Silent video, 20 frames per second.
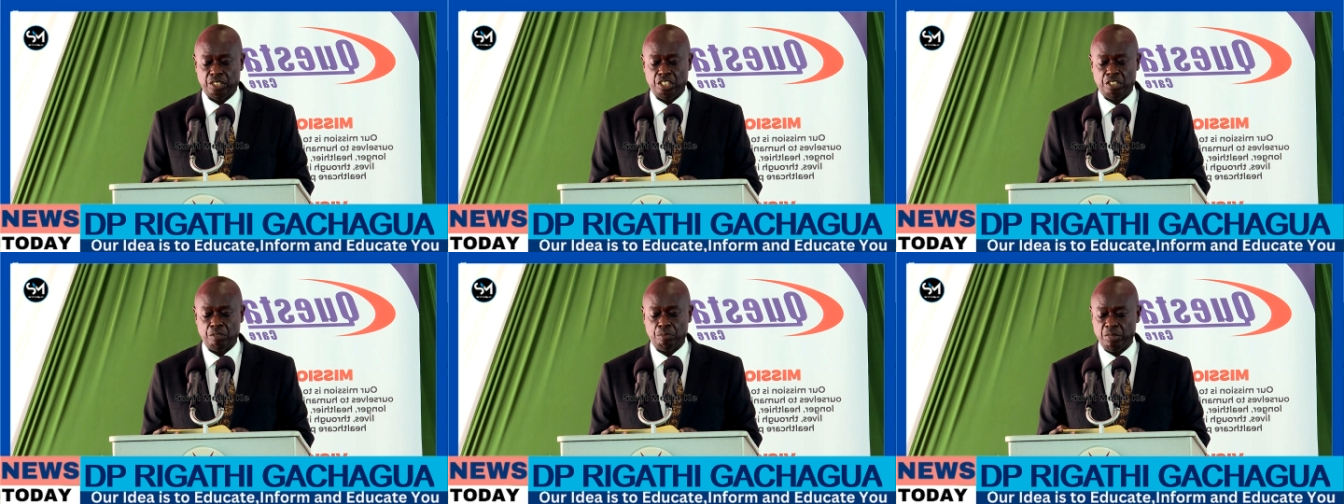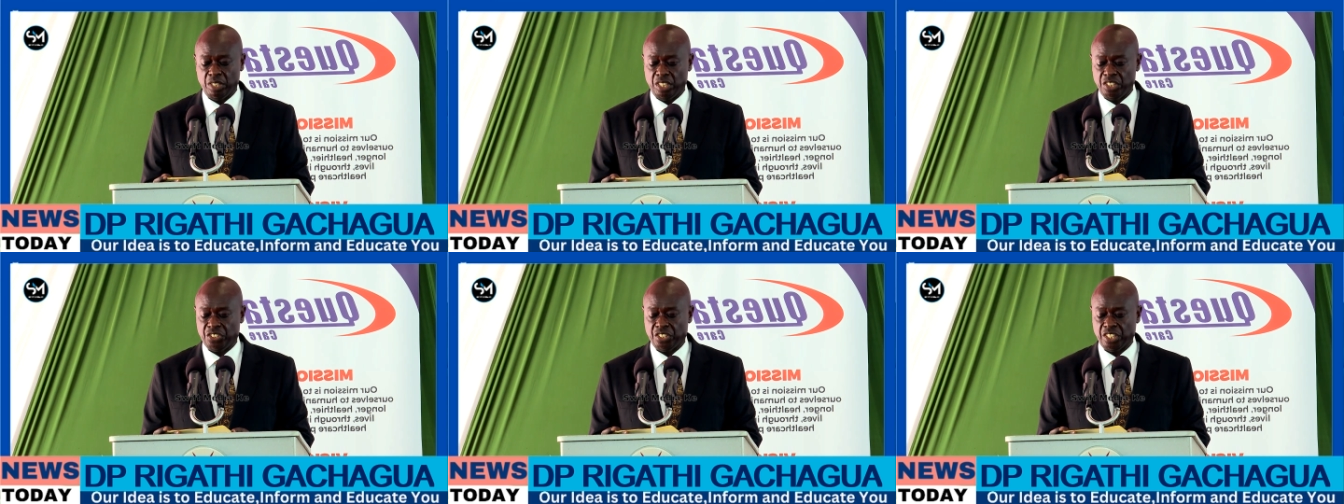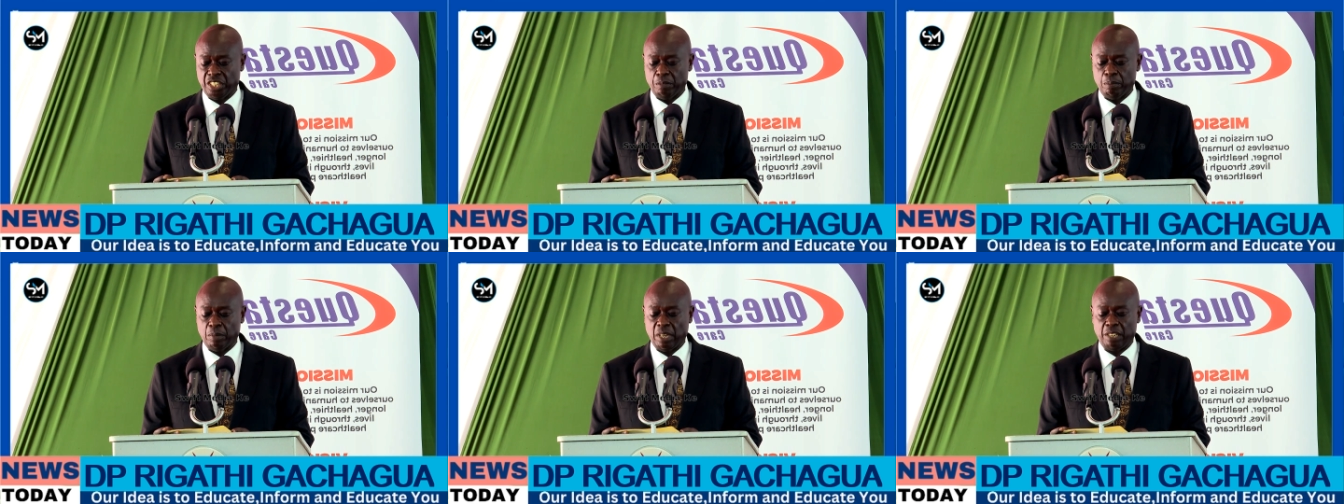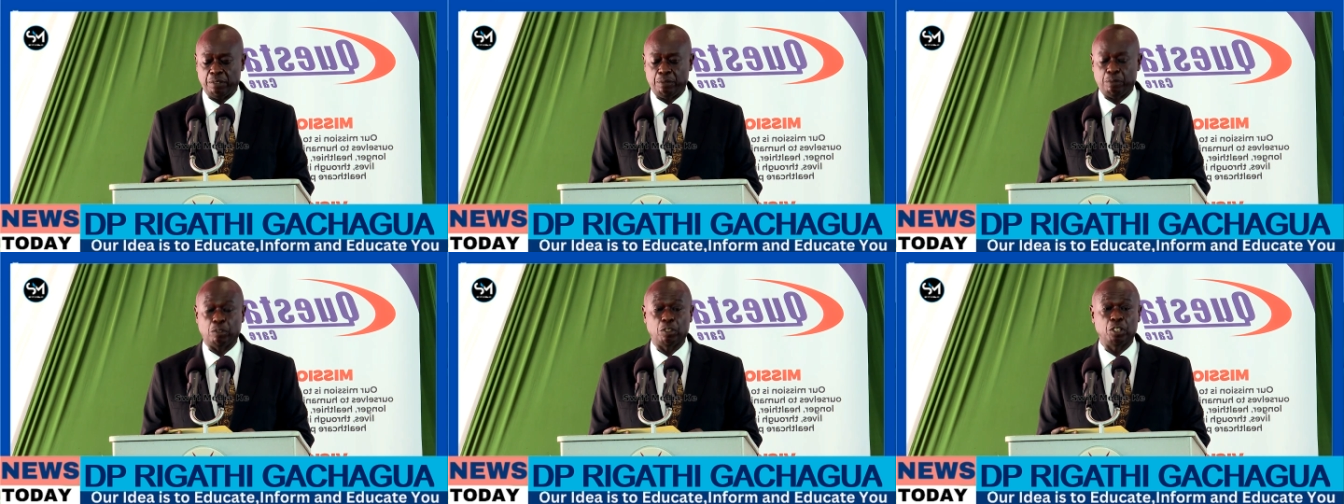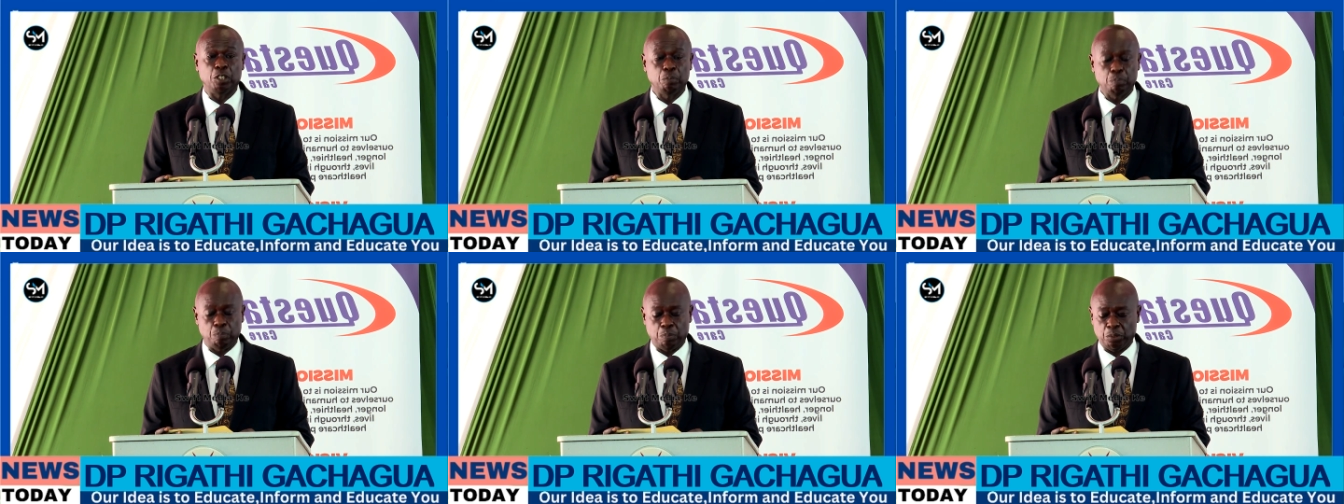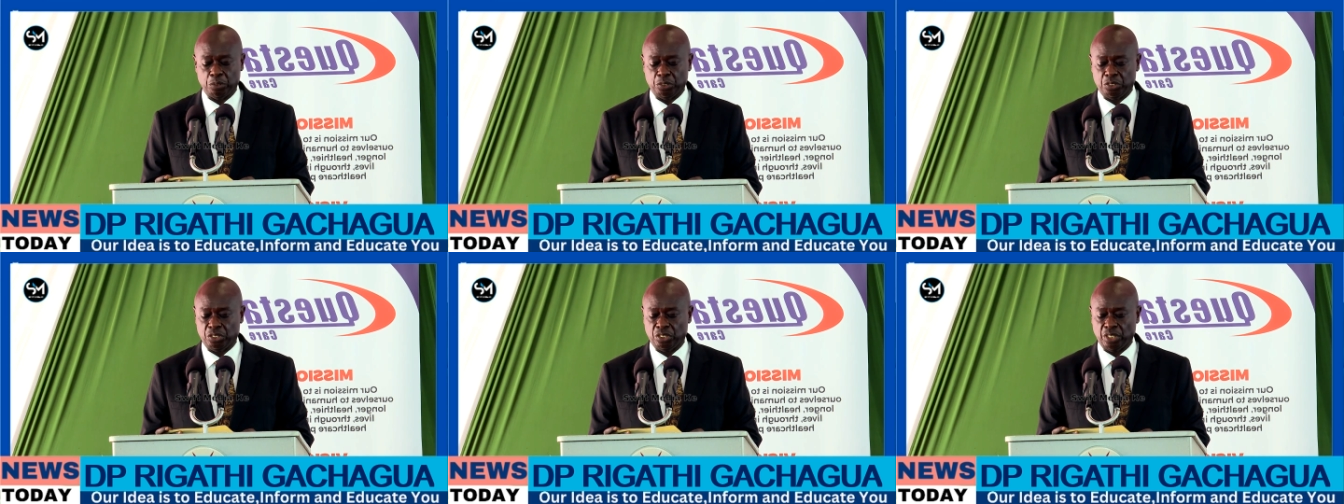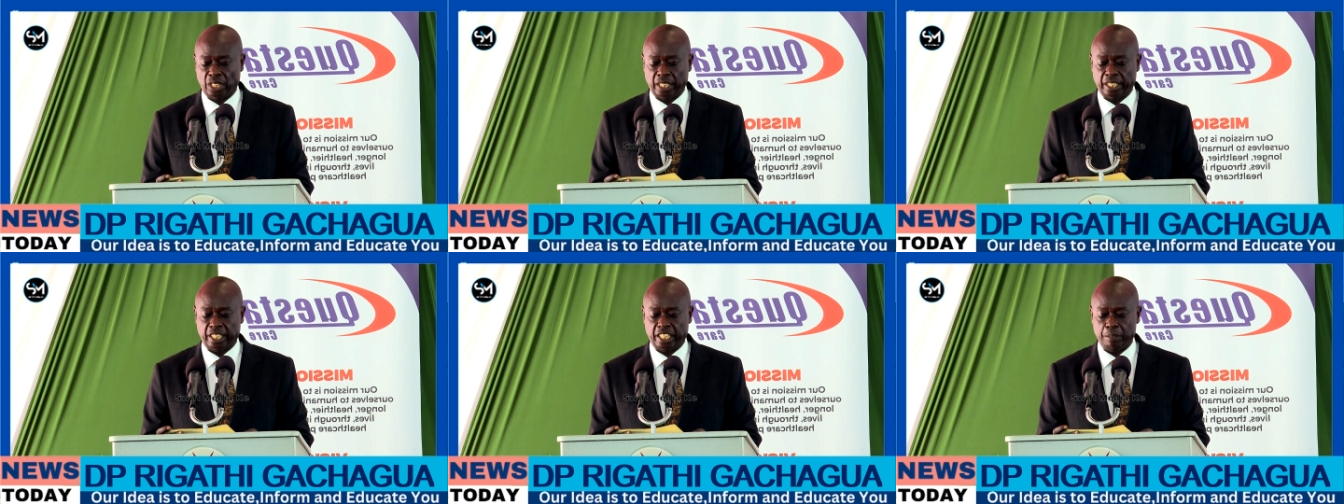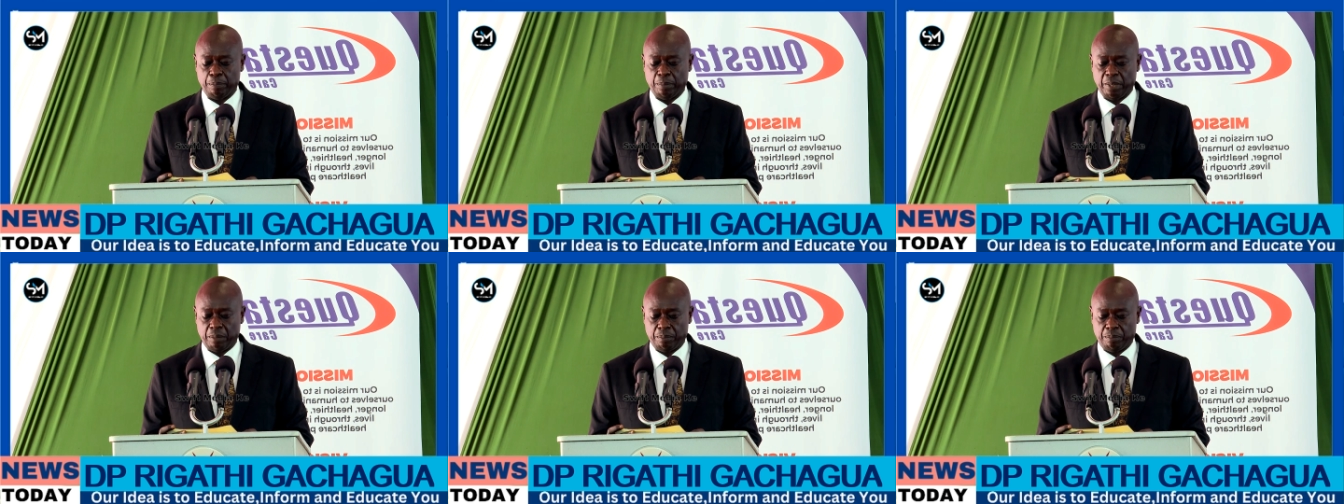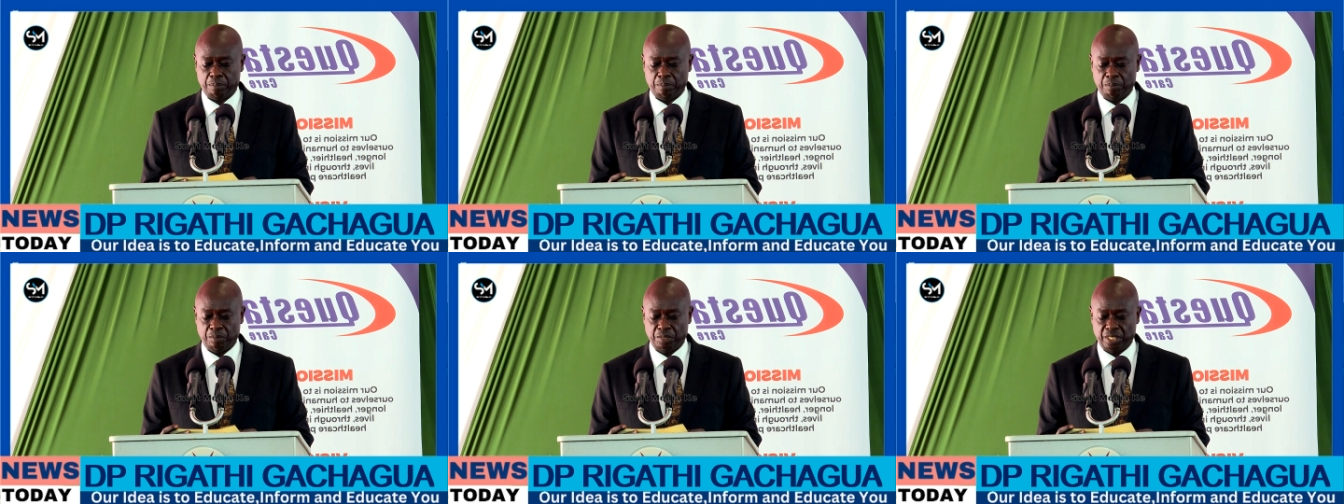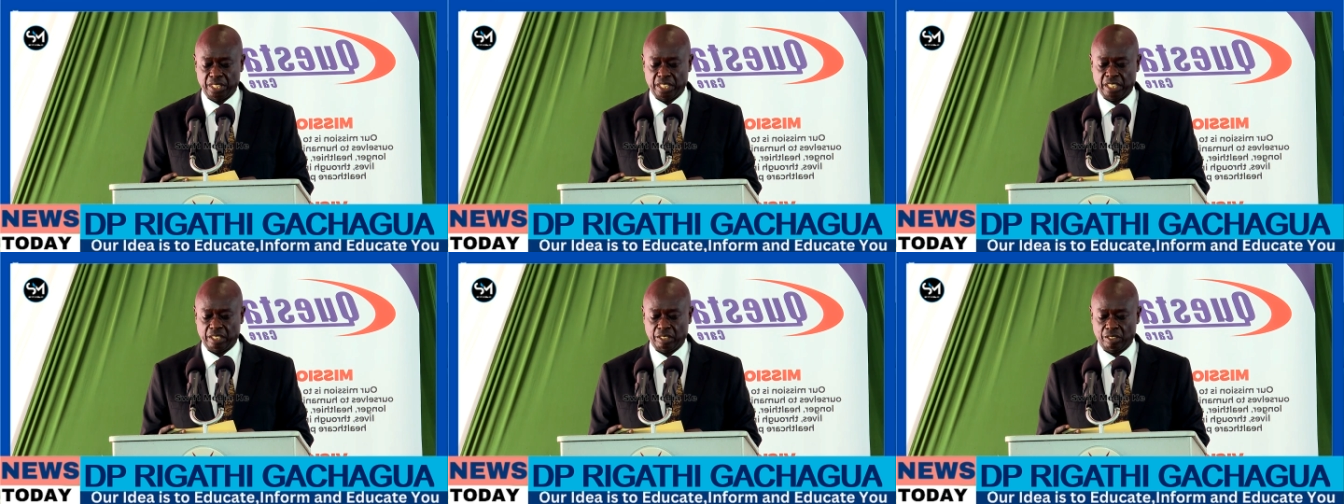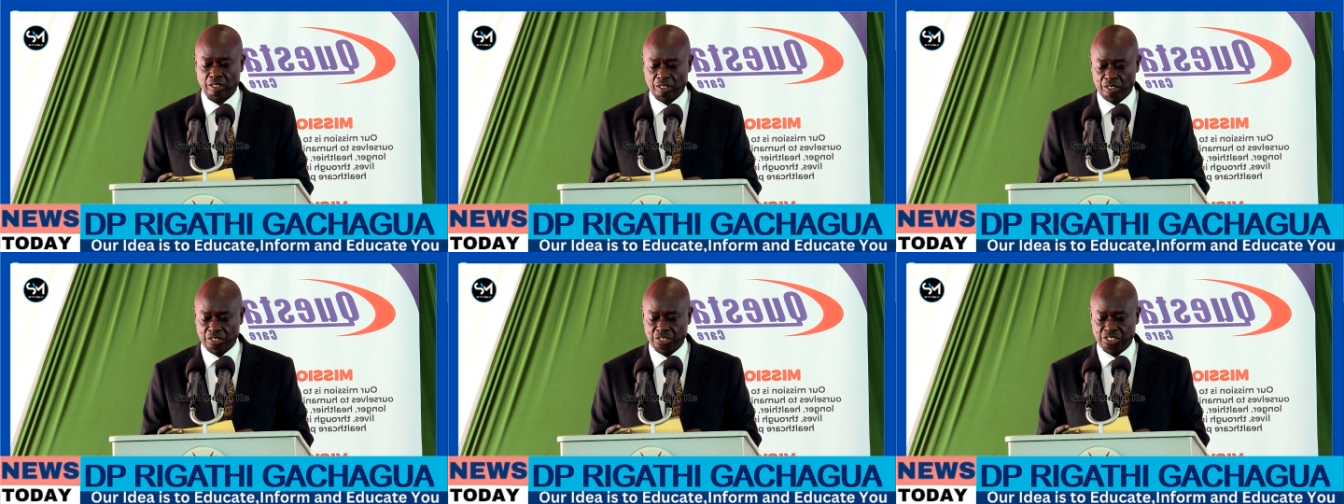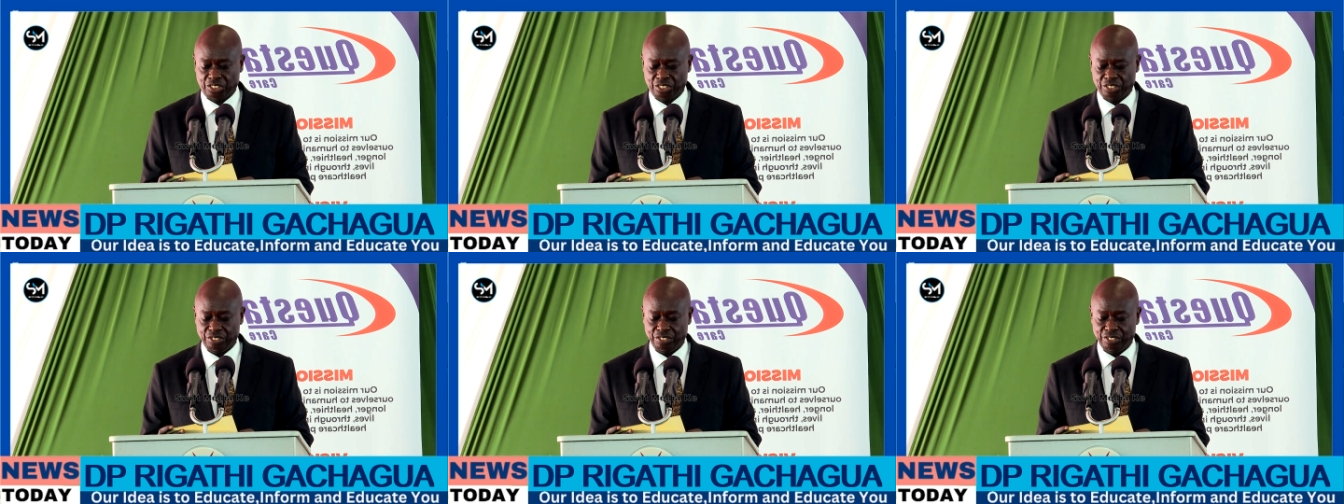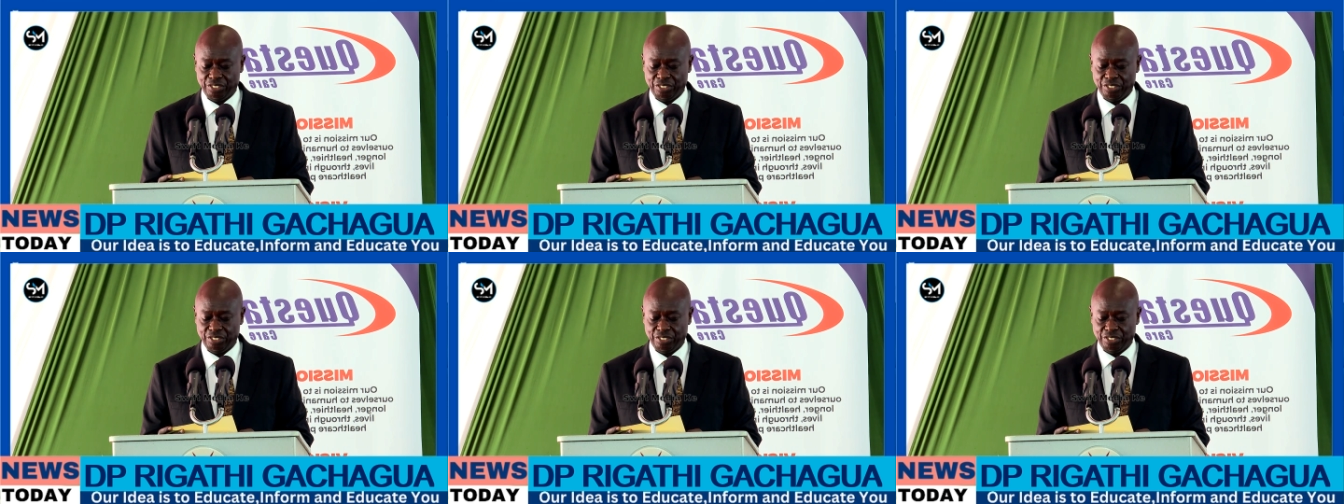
diminish the demand for imports, and keep up with the technology.